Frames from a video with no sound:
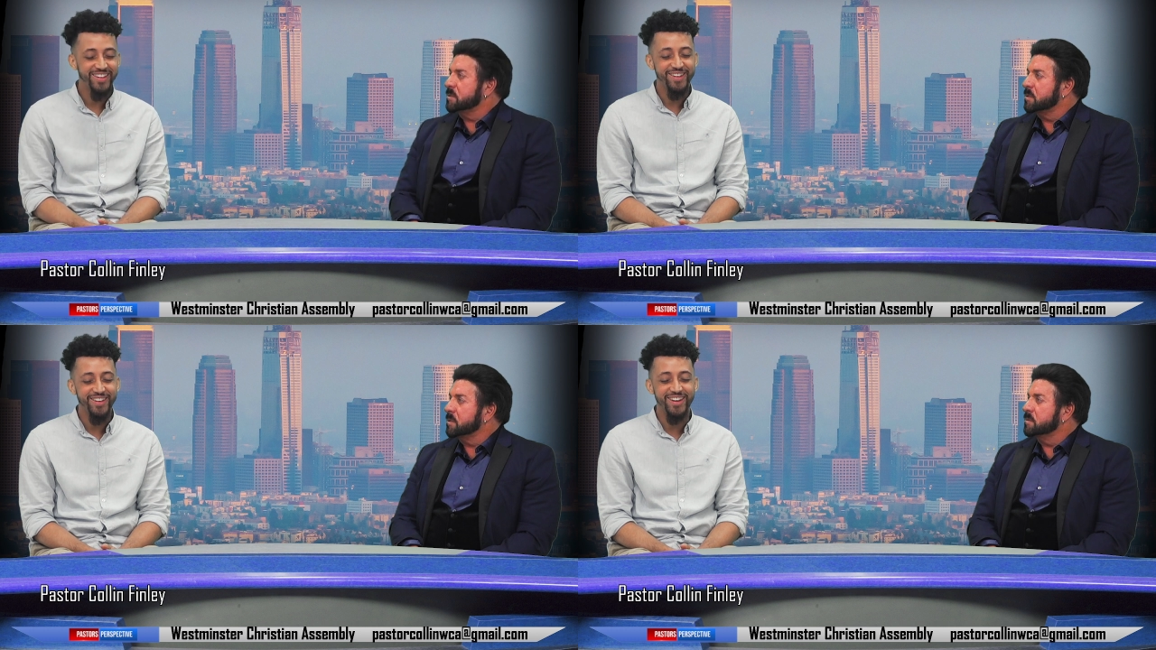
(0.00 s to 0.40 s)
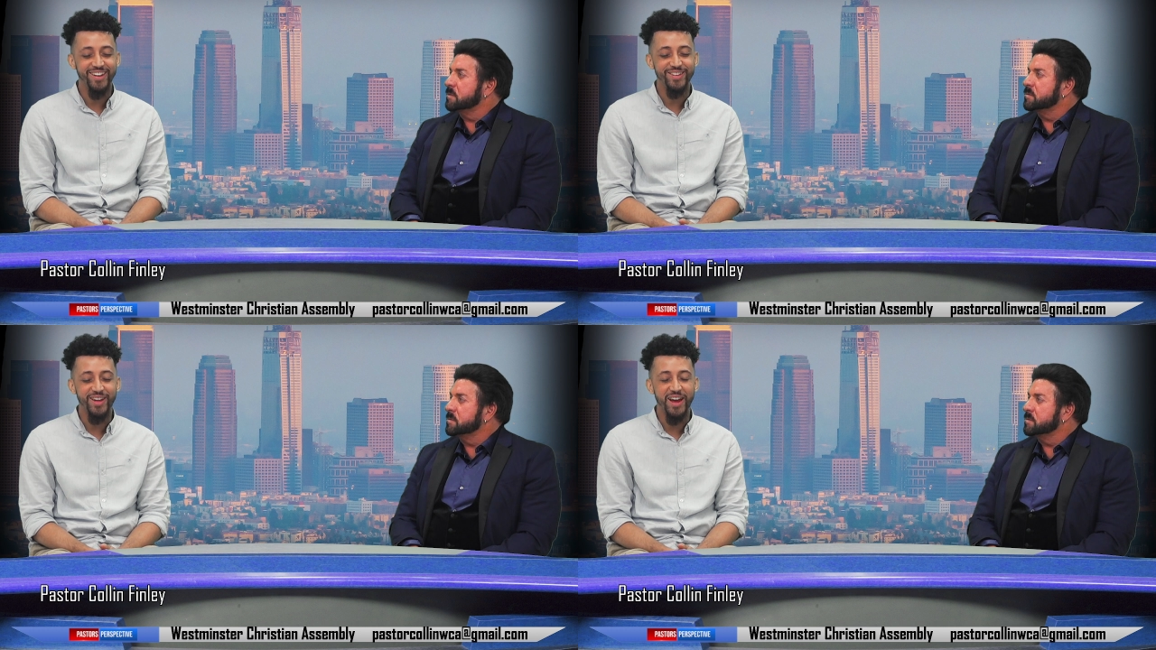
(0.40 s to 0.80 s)

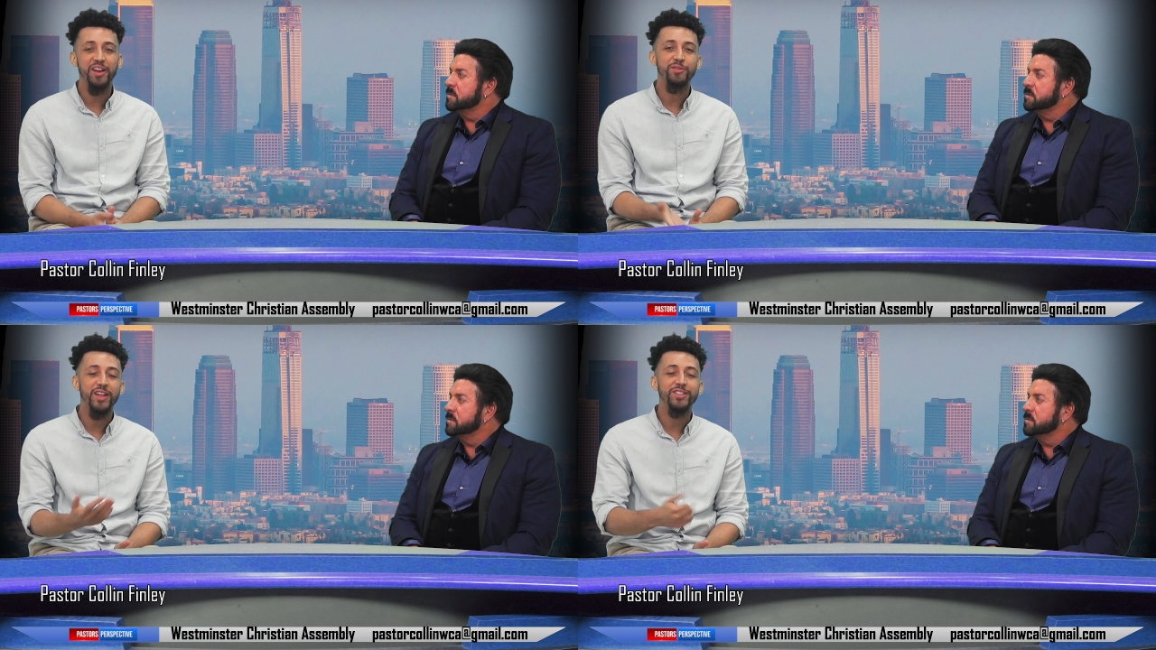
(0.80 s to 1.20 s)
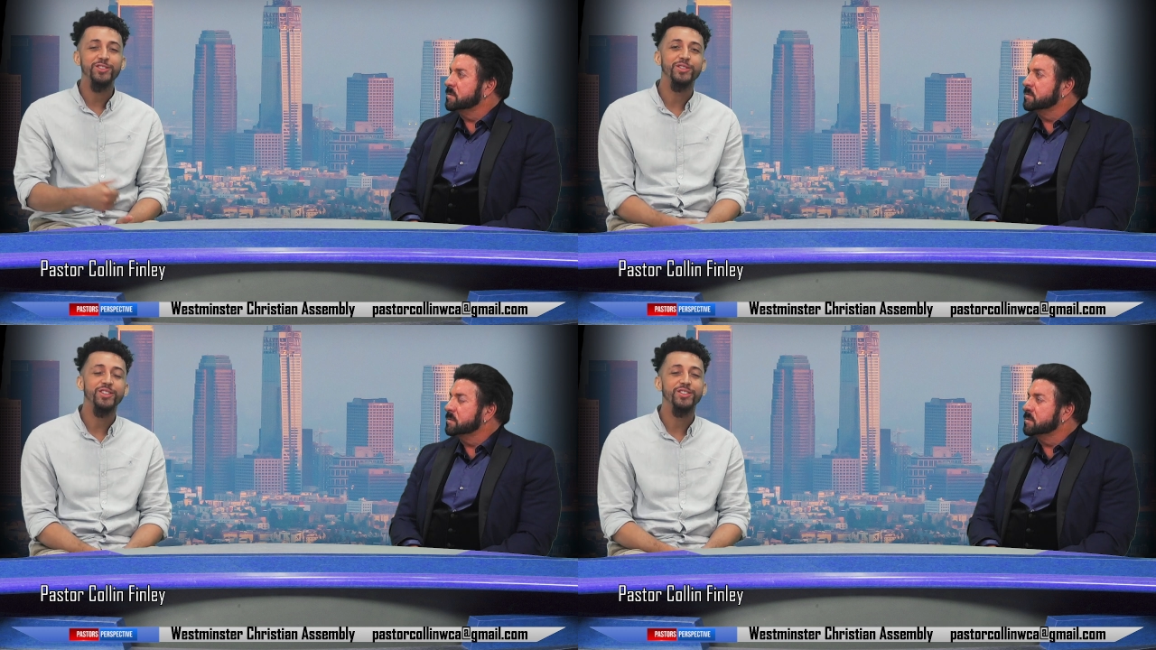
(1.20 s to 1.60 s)
Speaker 1: Uh, I got invited
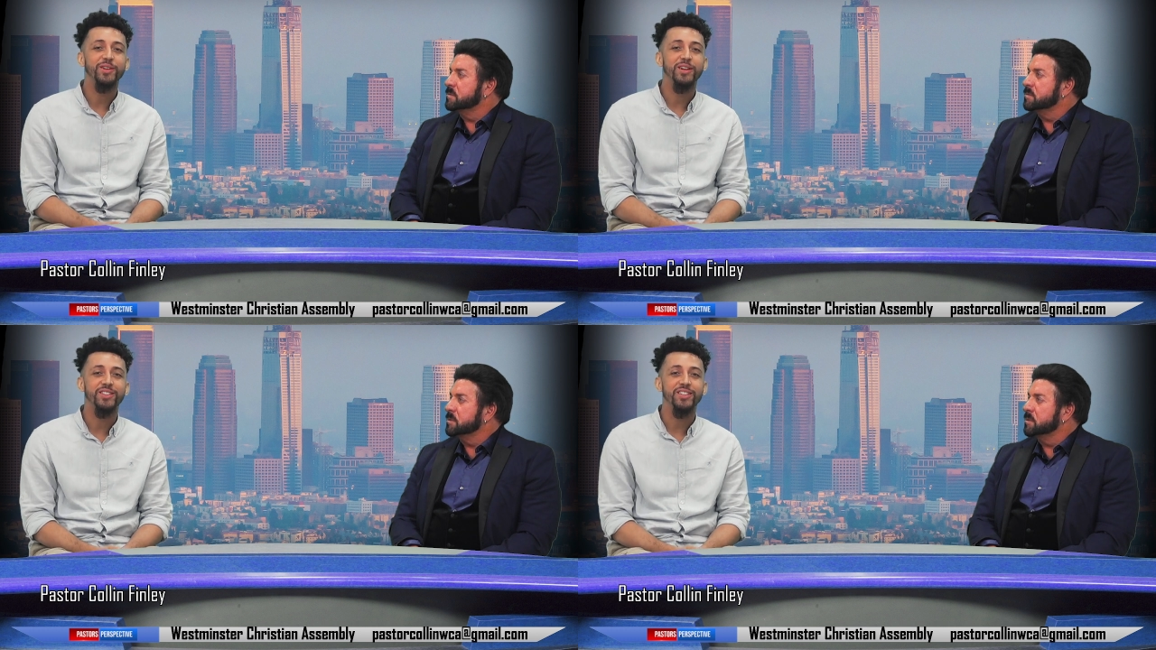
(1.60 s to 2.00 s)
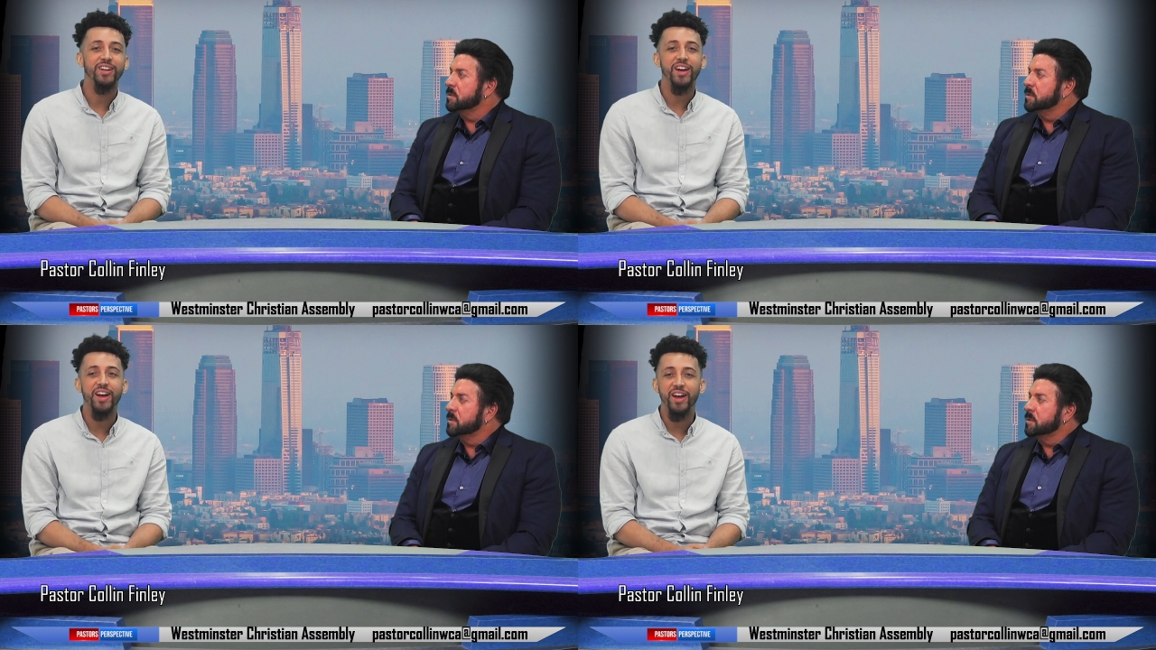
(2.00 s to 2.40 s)
to a church when I was a
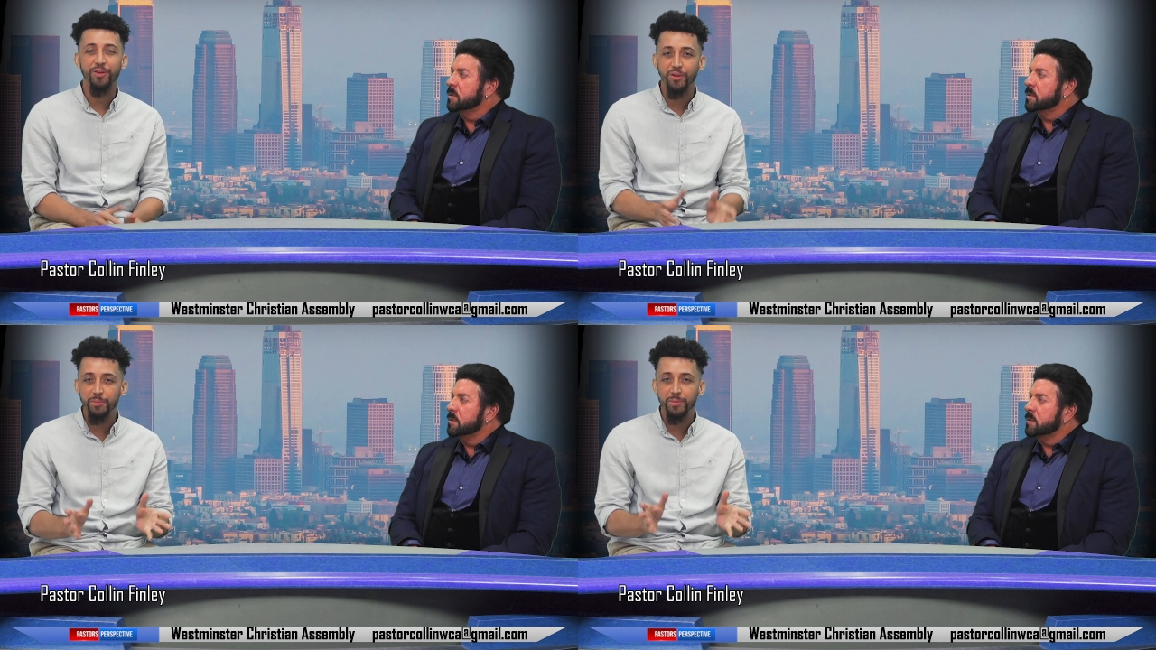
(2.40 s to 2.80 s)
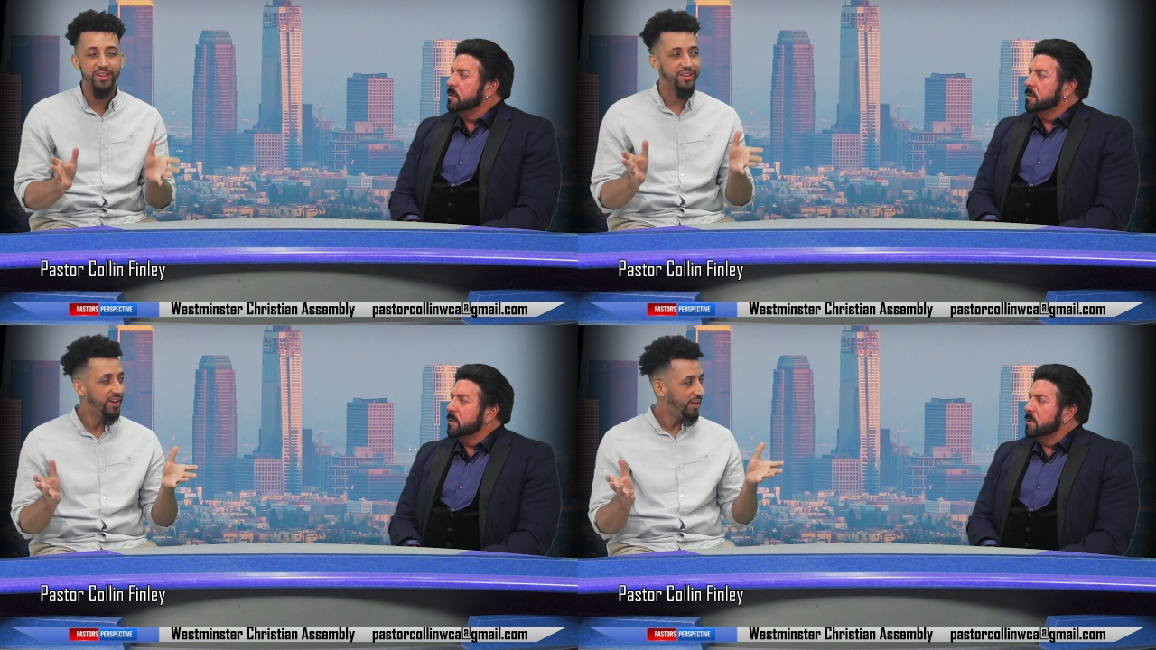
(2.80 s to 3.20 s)
young guy. I grew up in
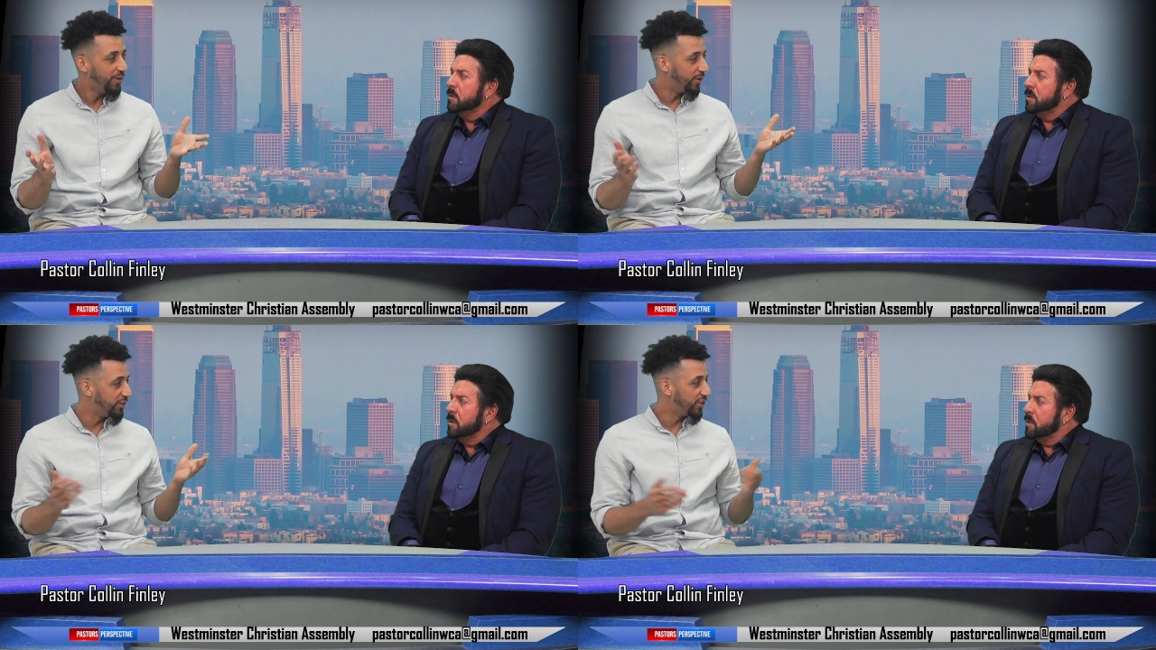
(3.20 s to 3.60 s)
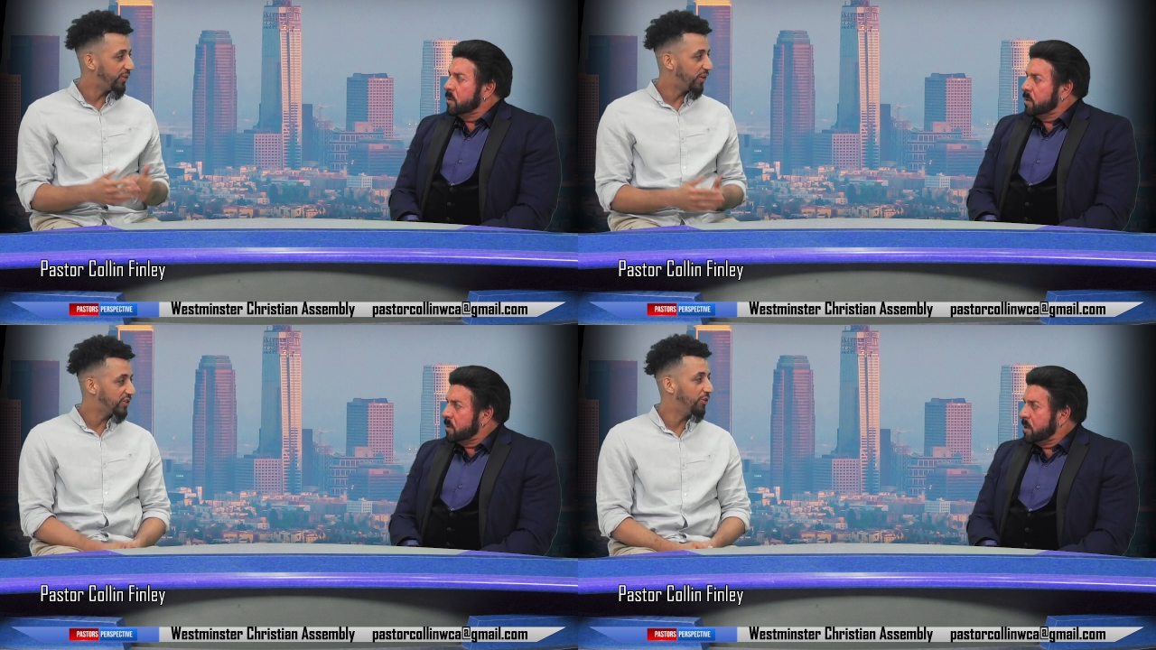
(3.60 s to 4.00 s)
a real
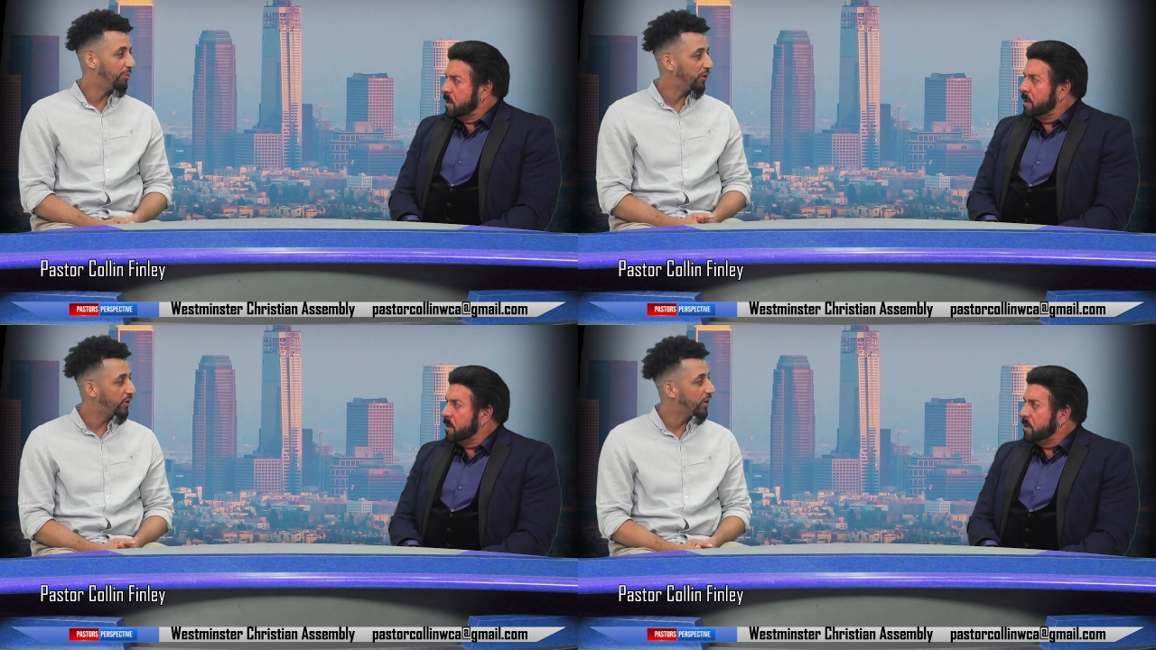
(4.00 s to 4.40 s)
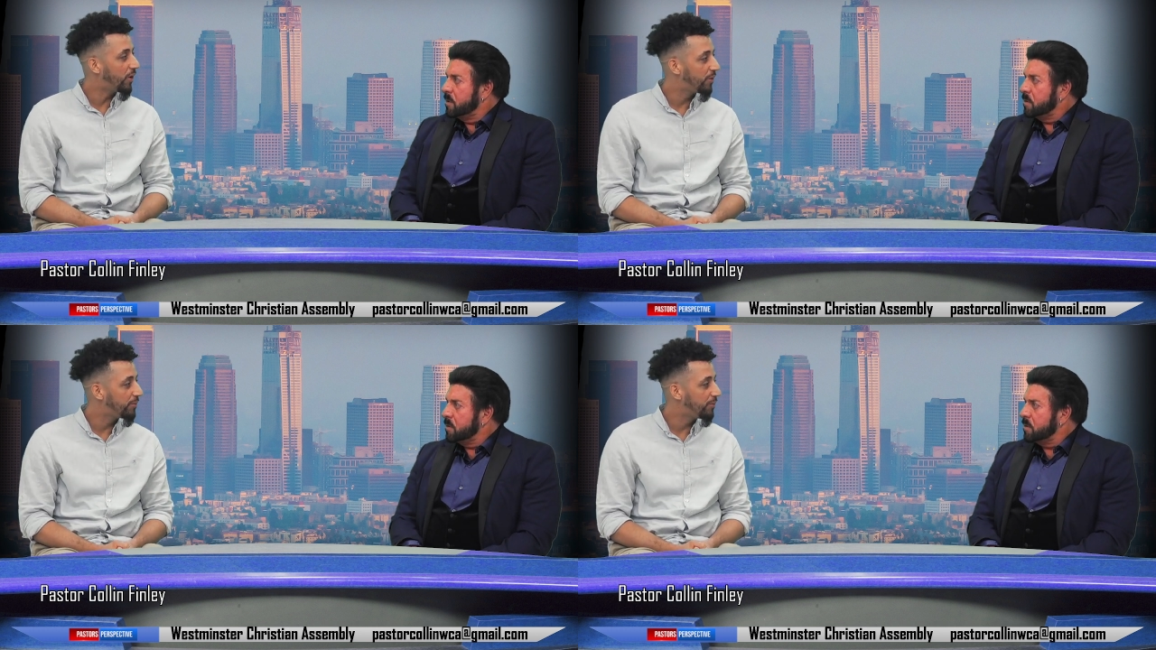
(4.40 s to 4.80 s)
dysfunctional, broken home.